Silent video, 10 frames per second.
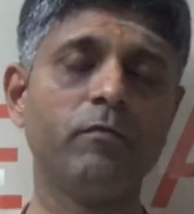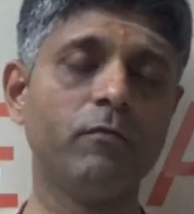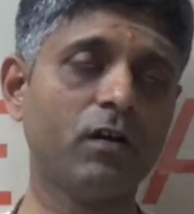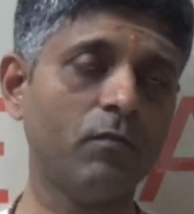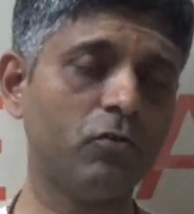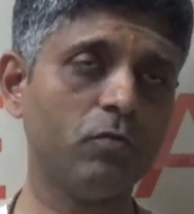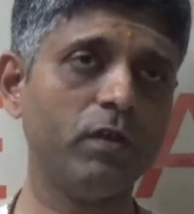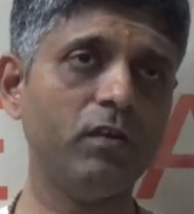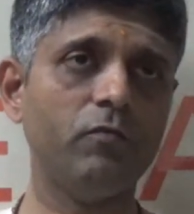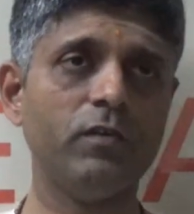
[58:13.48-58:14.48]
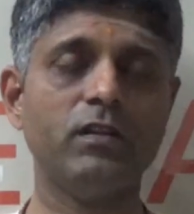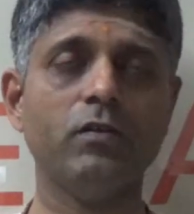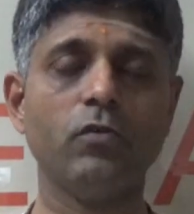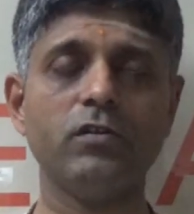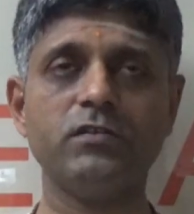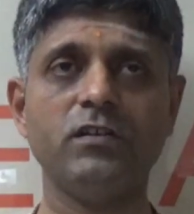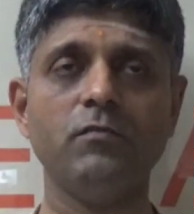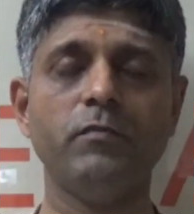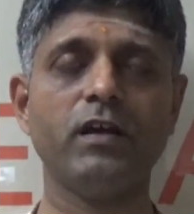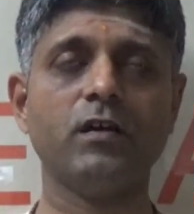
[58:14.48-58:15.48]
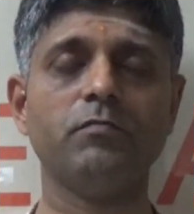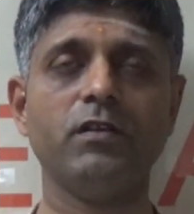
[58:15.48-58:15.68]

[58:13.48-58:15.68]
Come to me with the original makeup